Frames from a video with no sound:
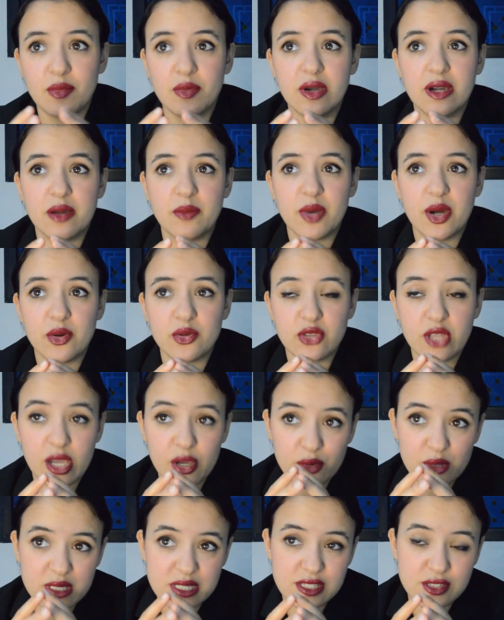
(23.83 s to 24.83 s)
about how
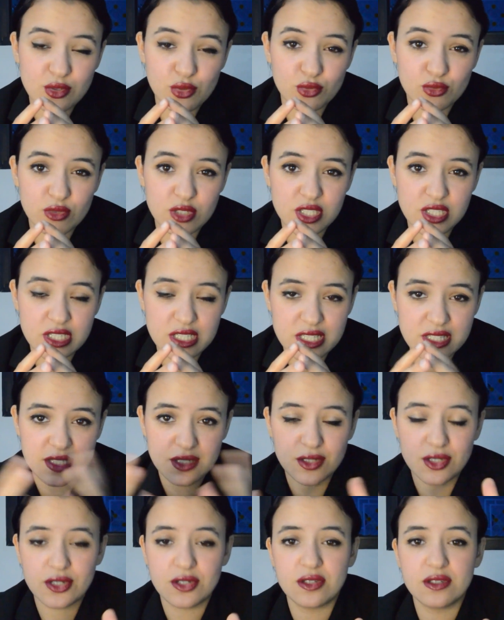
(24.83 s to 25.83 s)
is to
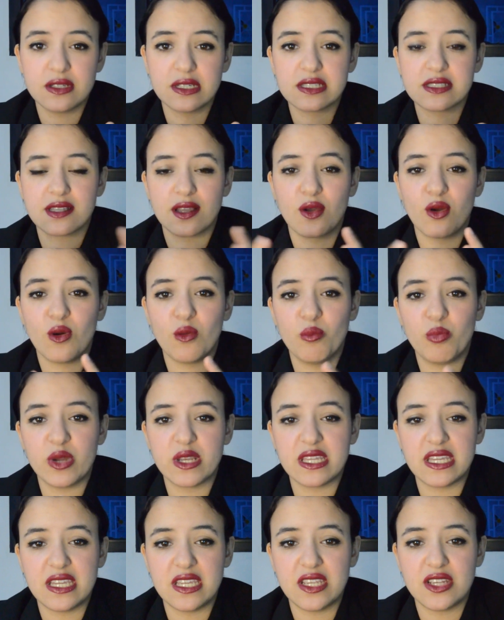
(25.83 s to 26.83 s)
register as a
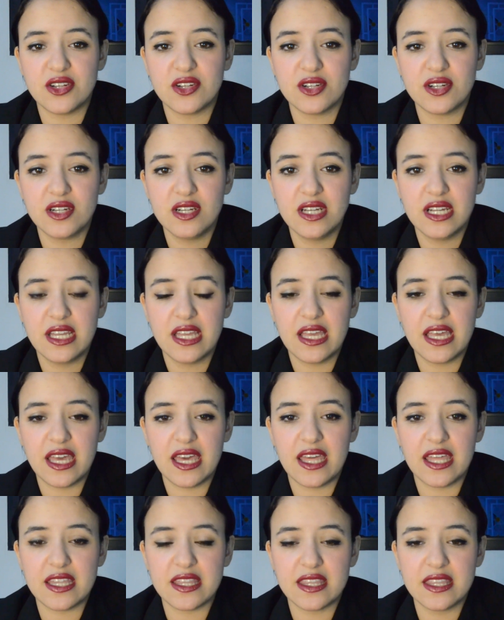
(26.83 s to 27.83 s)
company here,
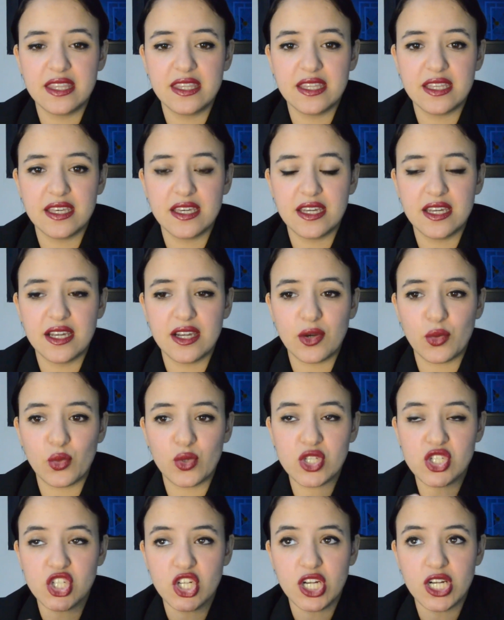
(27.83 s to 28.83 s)
and
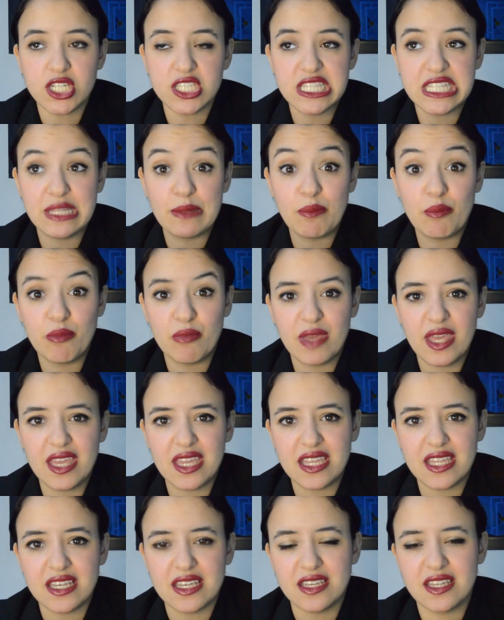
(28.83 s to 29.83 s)
which are the
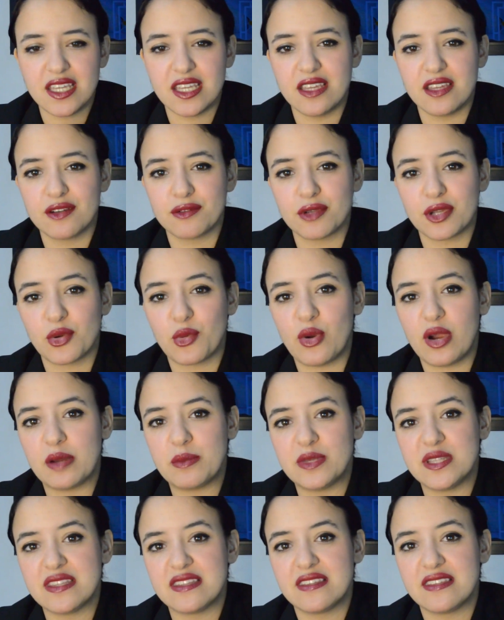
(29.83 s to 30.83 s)
main
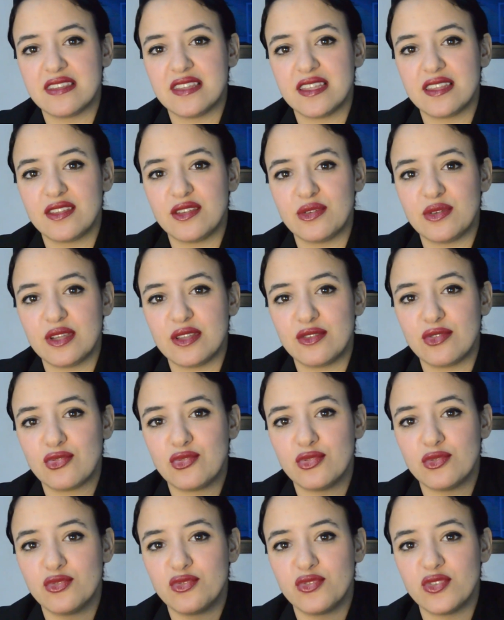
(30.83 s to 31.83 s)
requirements that you need to
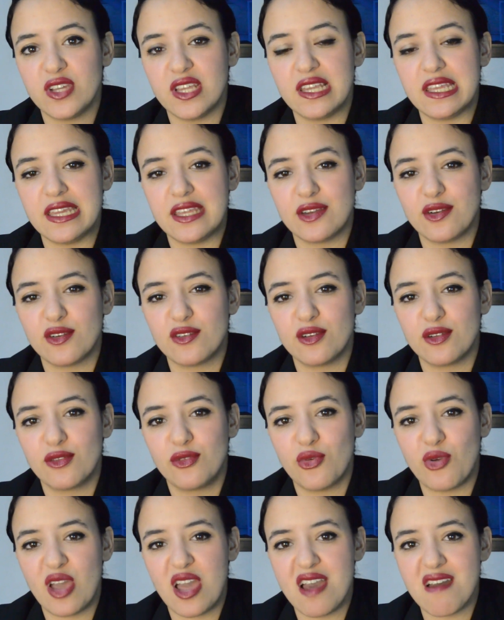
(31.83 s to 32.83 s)
fulfill in order
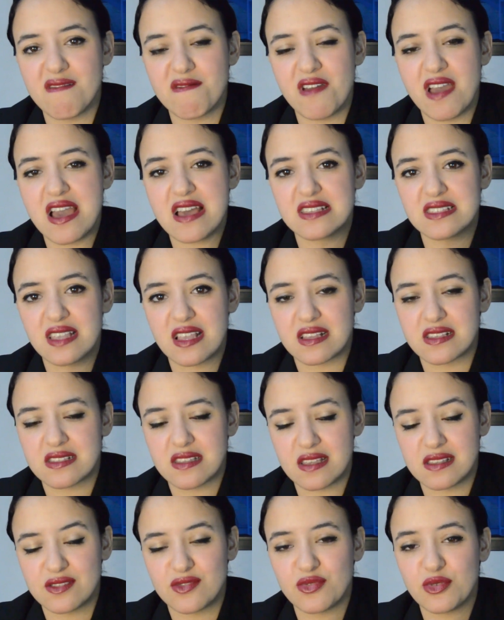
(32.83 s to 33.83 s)
to have a
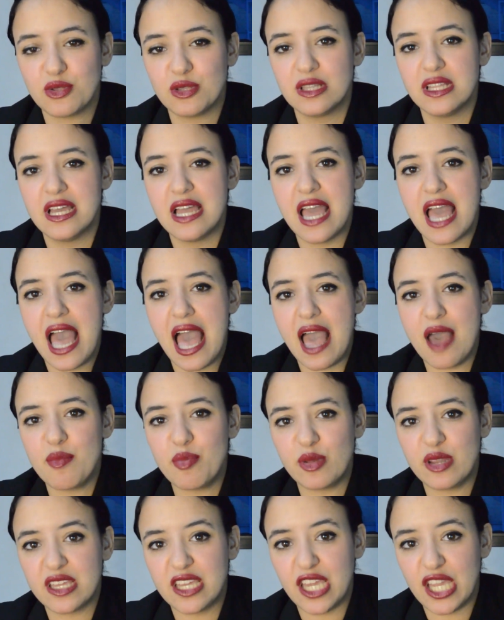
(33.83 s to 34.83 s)
successful
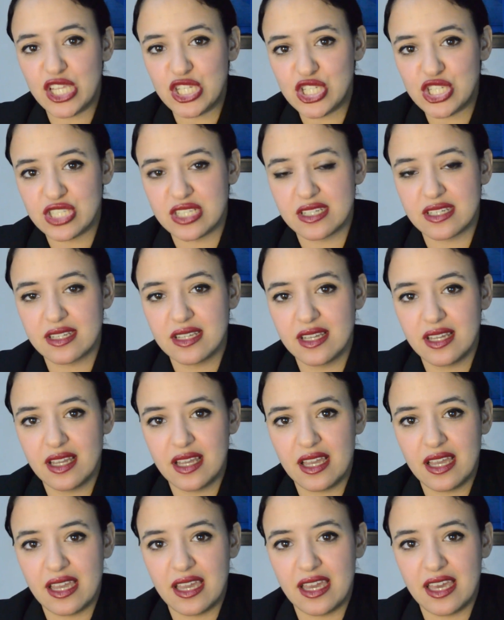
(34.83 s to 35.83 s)
application
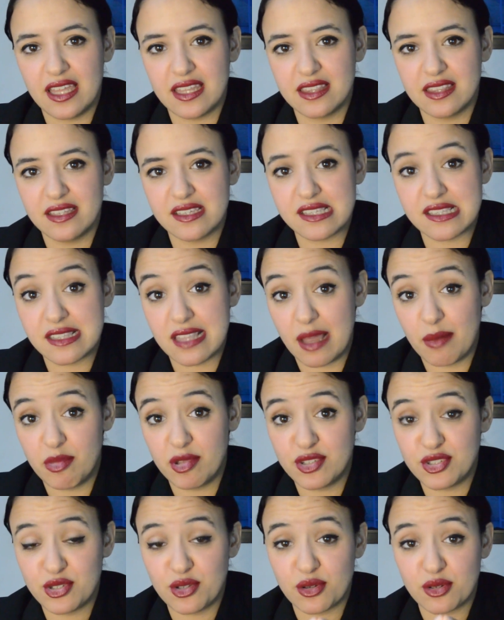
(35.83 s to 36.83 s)
and
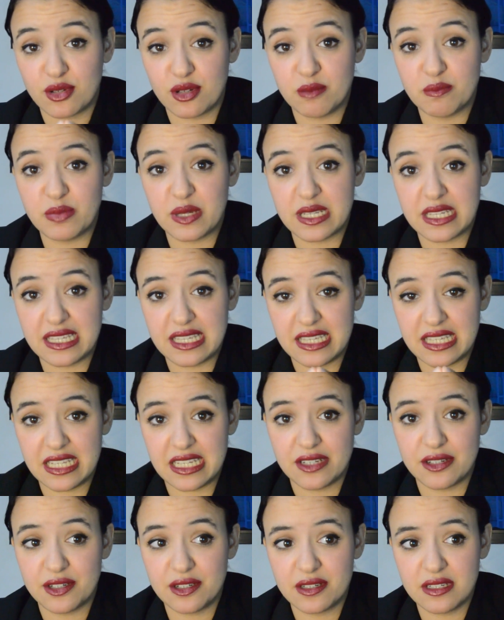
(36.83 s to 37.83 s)
establish your company
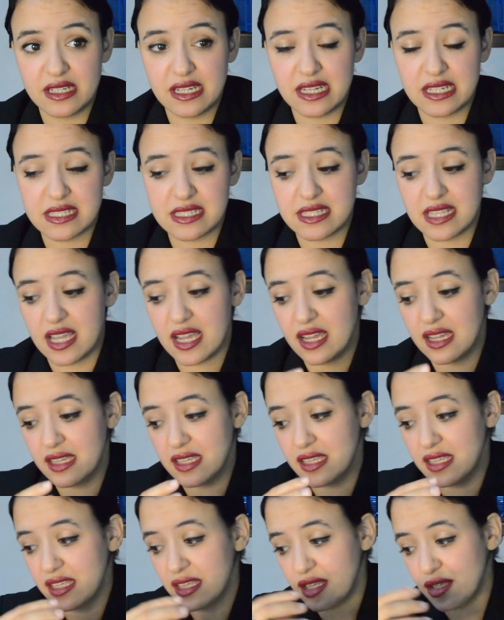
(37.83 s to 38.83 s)
here as a
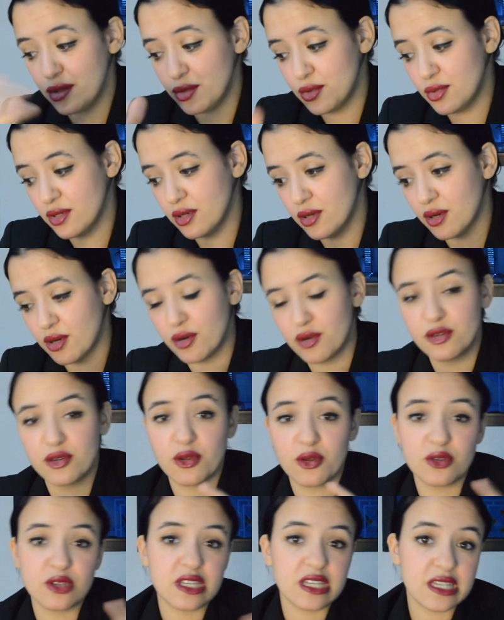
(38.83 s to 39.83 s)
EU or
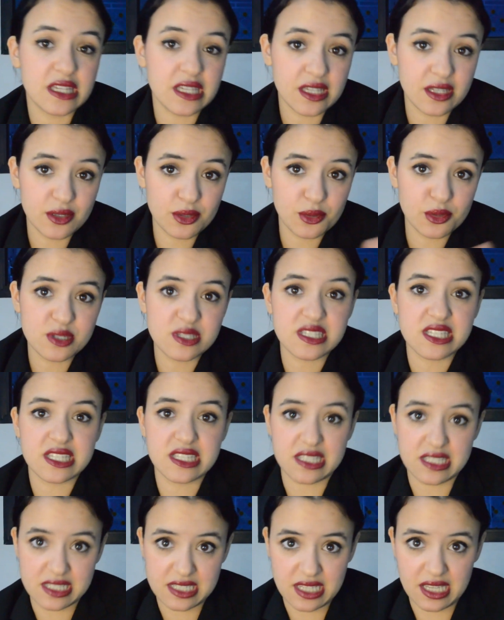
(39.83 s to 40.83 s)
non-EU
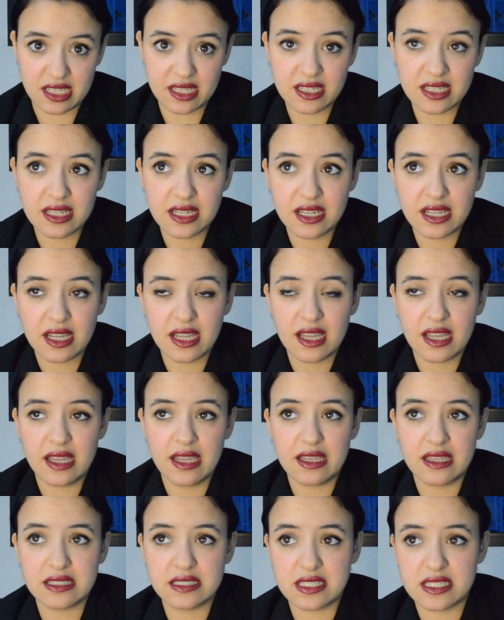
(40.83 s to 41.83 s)
citizen.
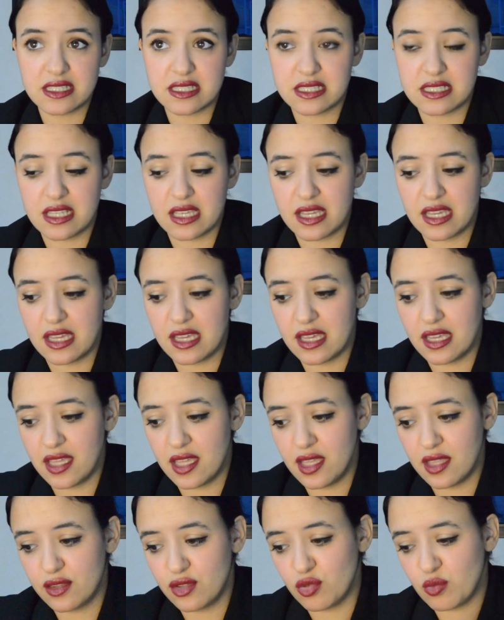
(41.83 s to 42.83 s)
Just
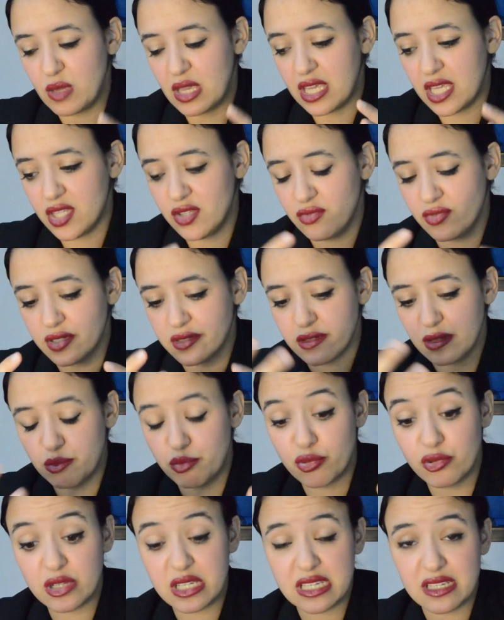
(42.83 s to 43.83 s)
to make it very
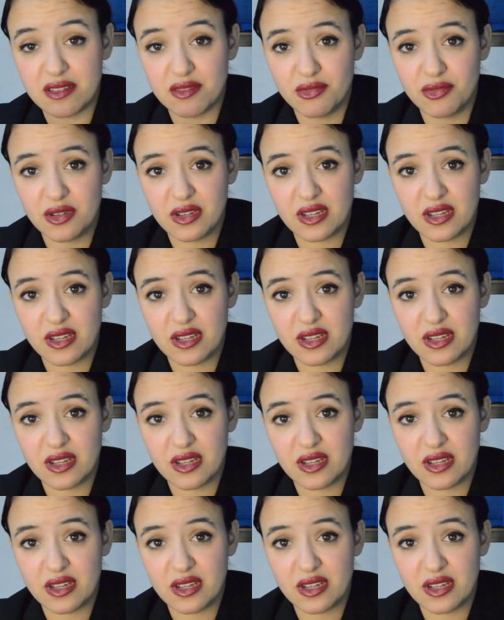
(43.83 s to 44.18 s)
brief,